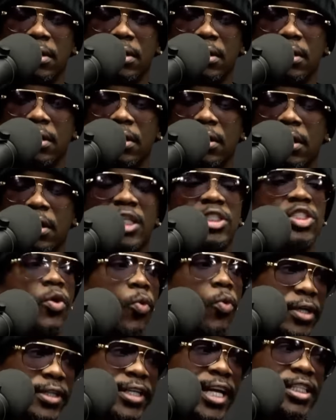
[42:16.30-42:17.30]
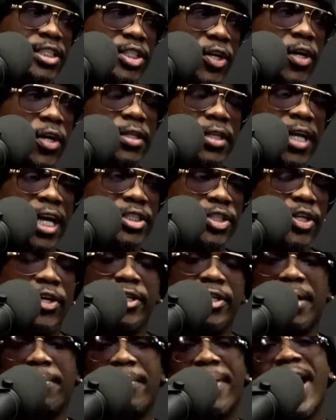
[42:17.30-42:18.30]
is the one they turn that turned
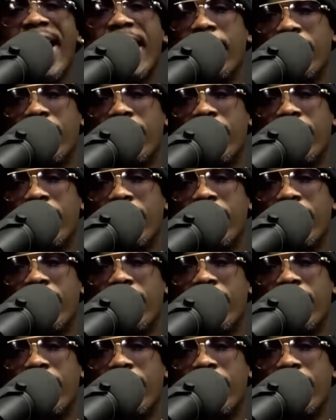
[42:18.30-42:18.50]
them out.